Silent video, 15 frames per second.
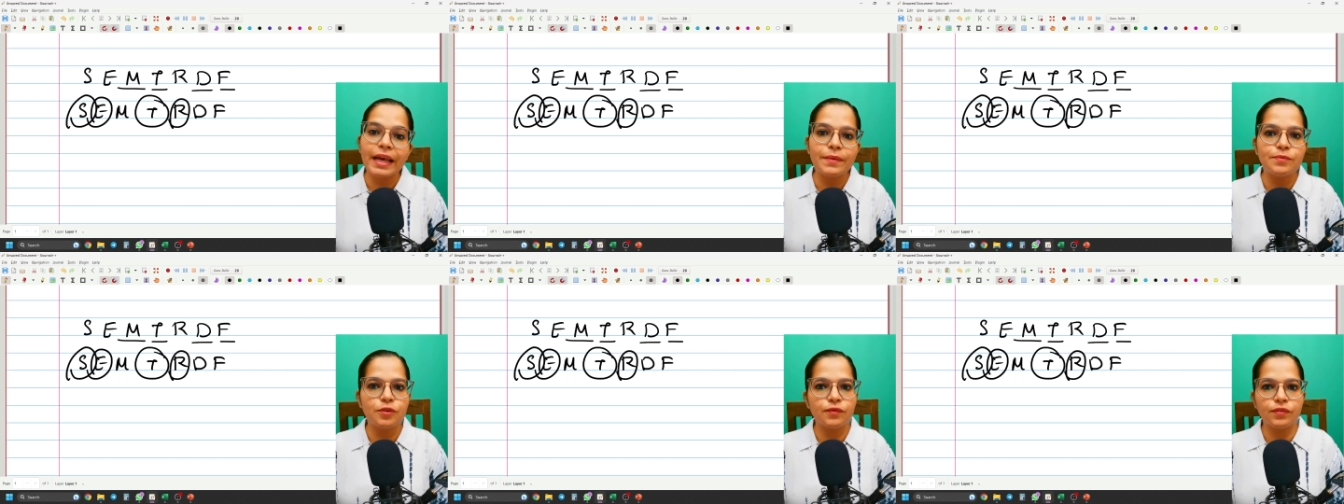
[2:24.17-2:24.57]

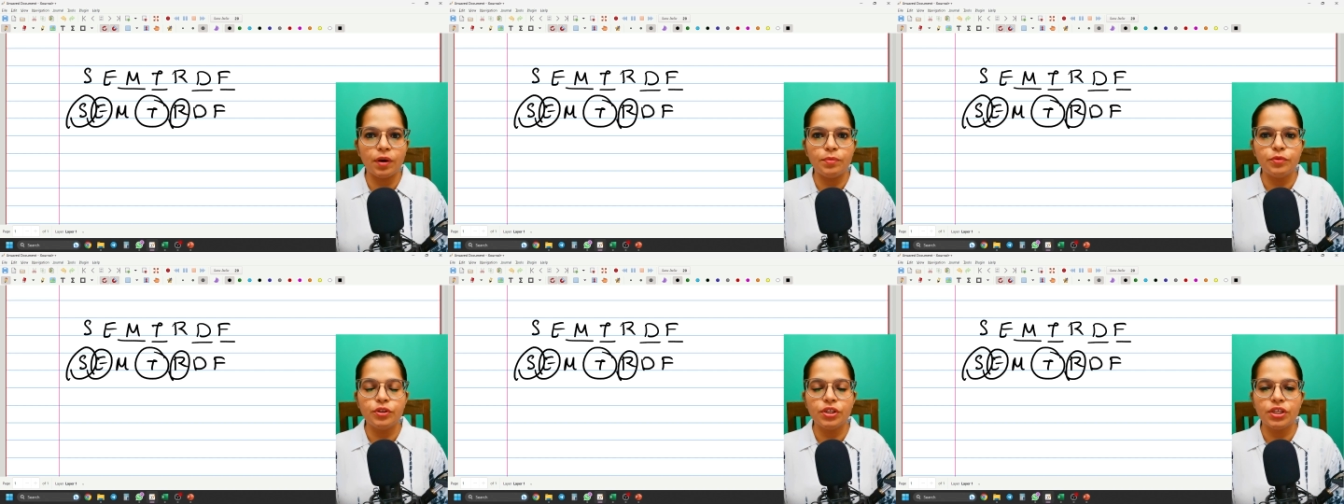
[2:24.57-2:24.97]
types of
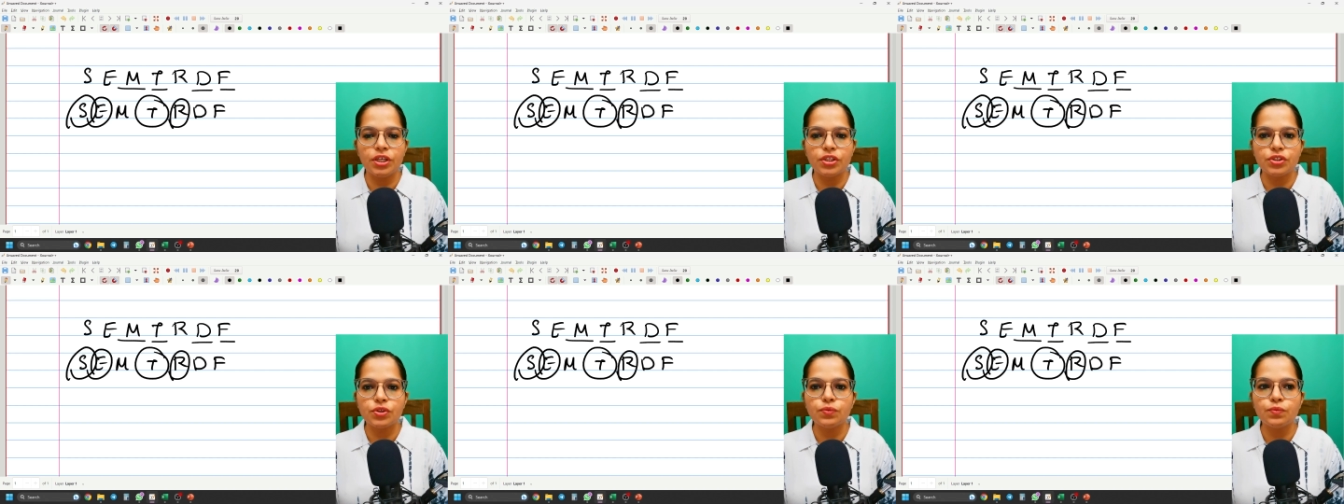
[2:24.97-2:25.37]

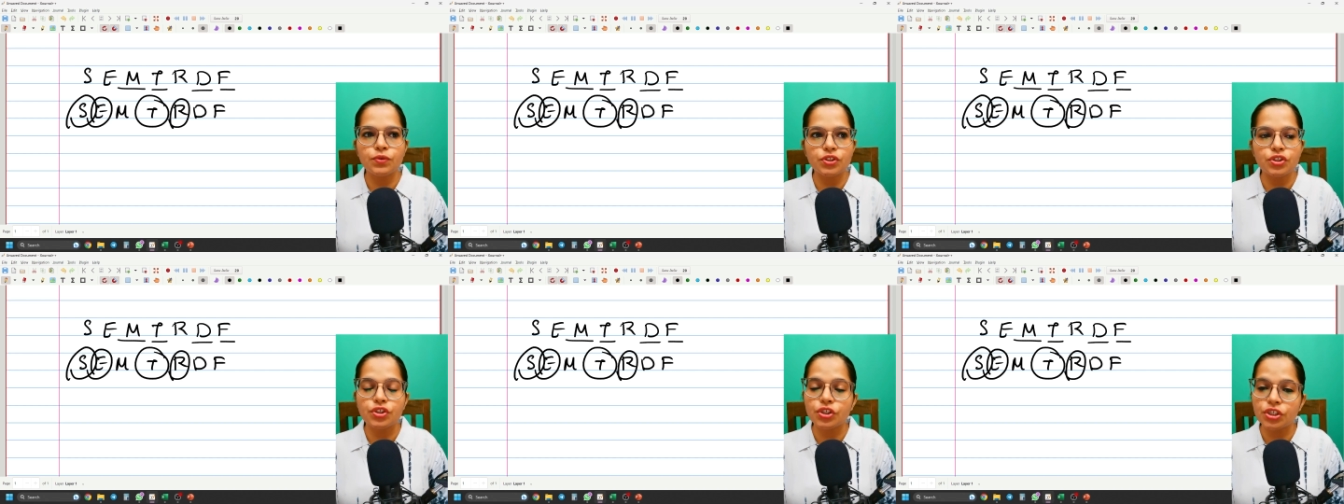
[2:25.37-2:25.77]
communication
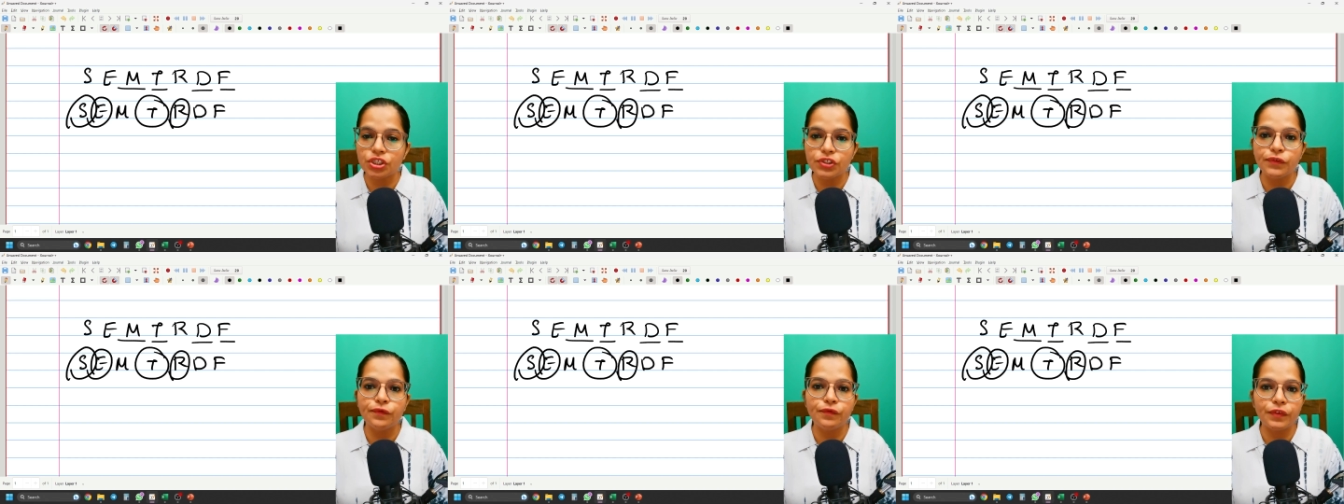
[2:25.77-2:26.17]
which
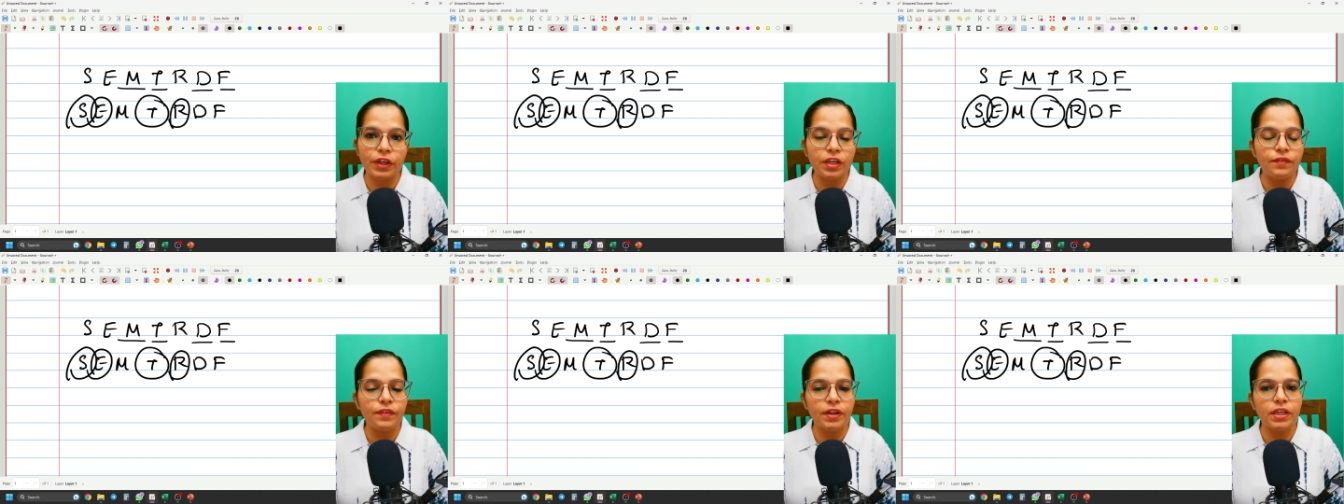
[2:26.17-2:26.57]
is
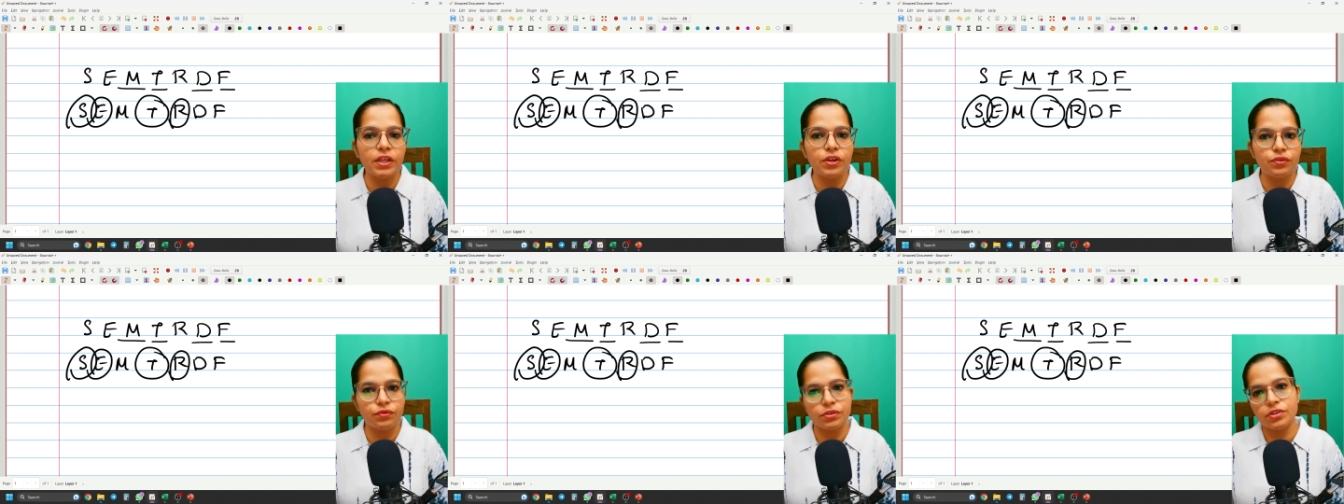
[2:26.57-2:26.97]
very very
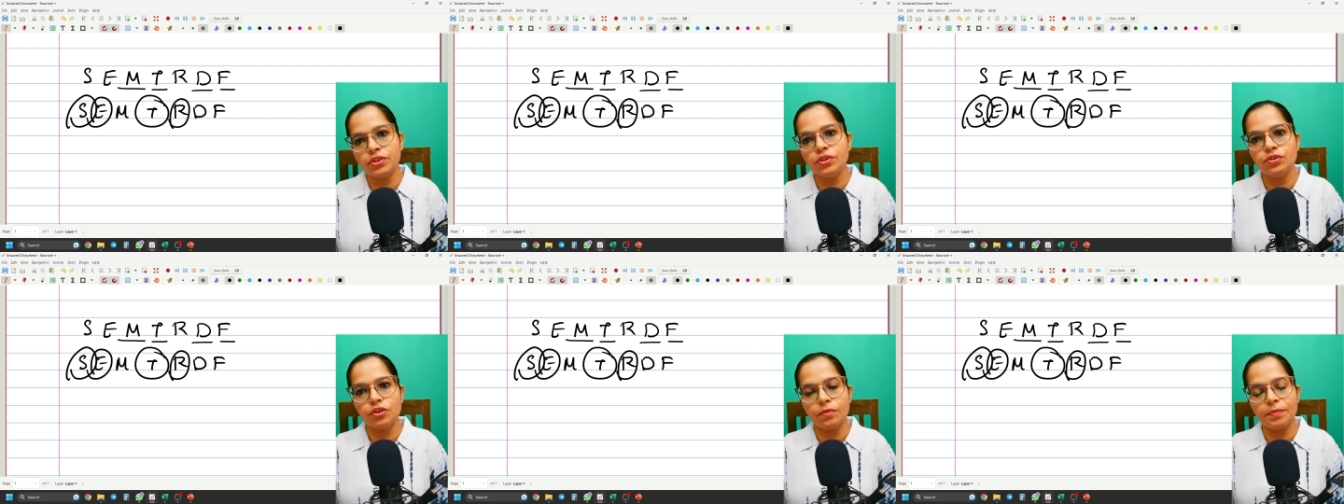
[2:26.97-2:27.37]

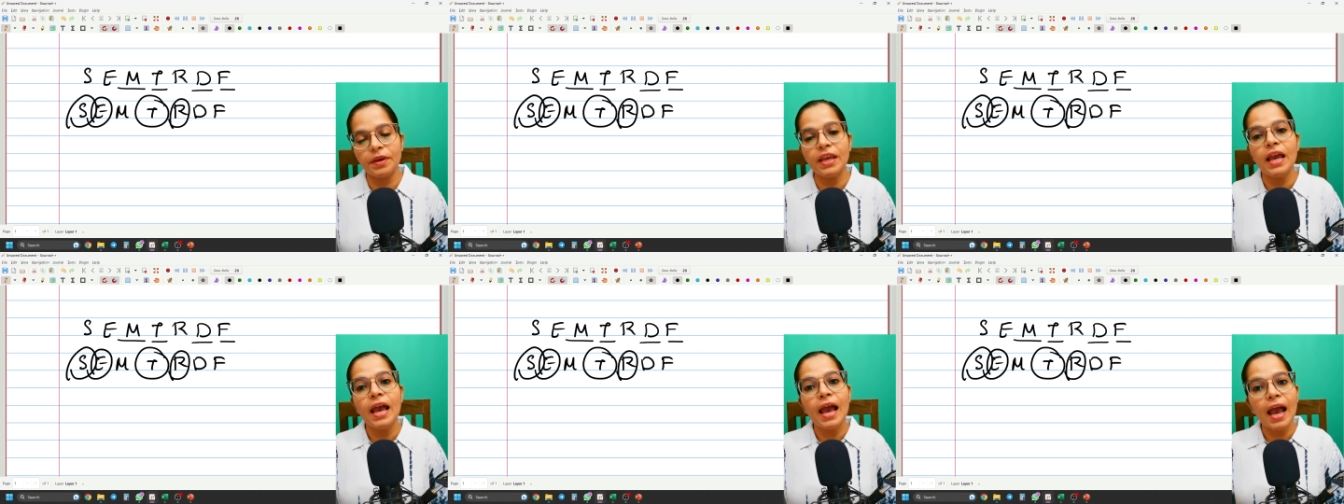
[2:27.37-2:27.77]
interesting
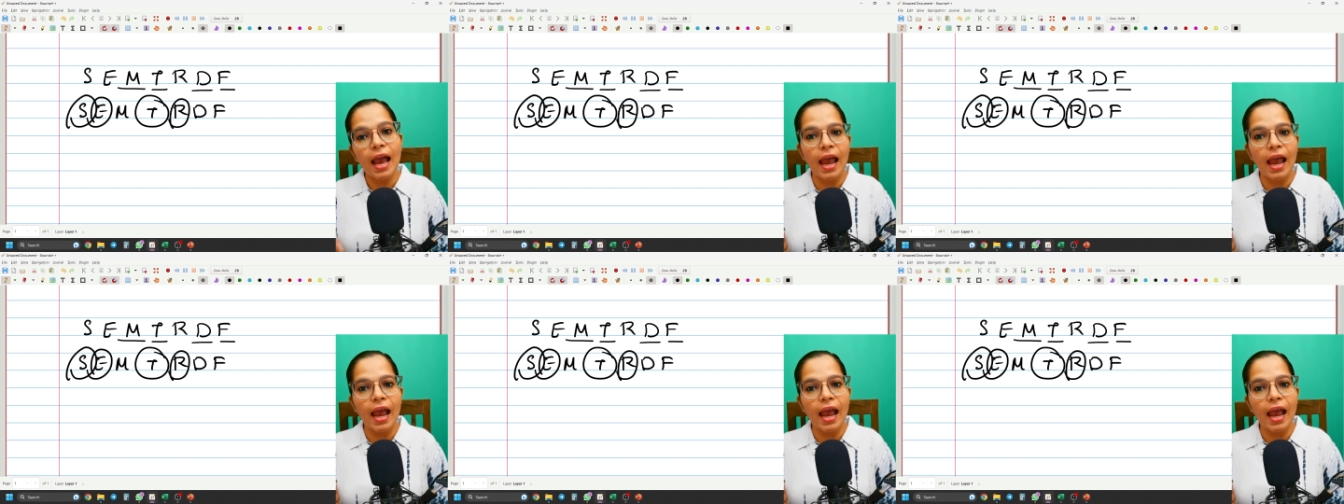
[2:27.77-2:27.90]
topic